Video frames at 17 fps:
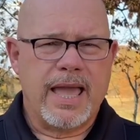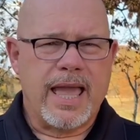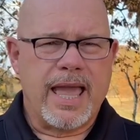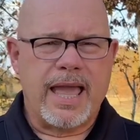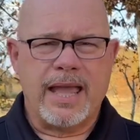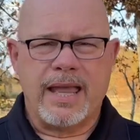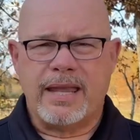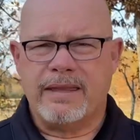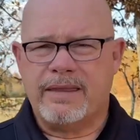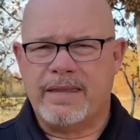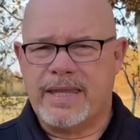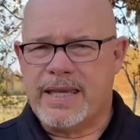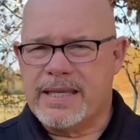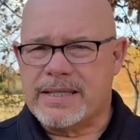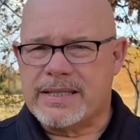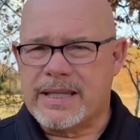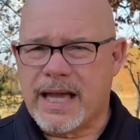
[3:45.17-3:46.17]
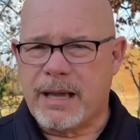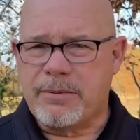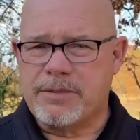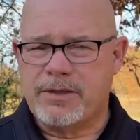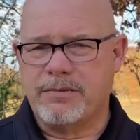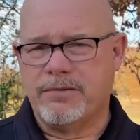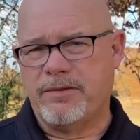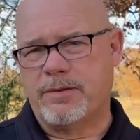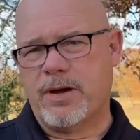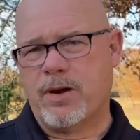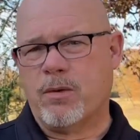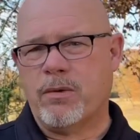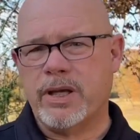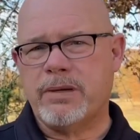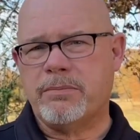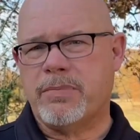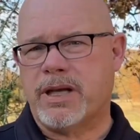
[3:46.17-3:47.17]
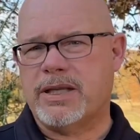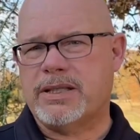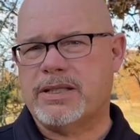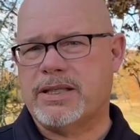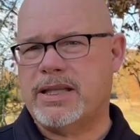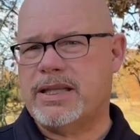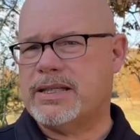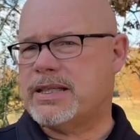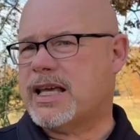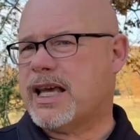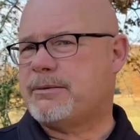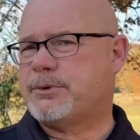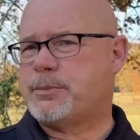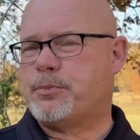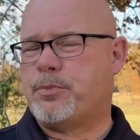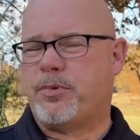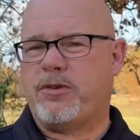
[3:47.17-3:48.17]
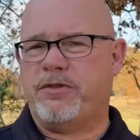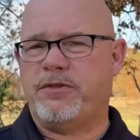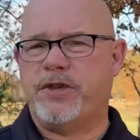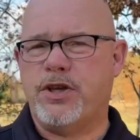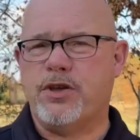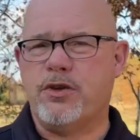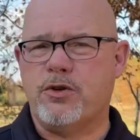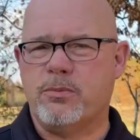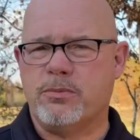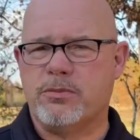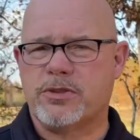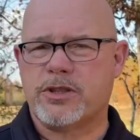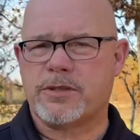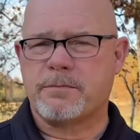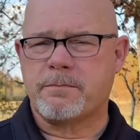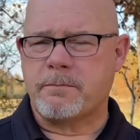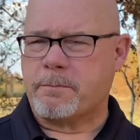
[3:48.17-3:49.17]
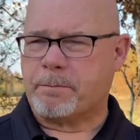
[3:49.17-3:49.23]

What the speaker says: And these types of ointments, these types of perfumes,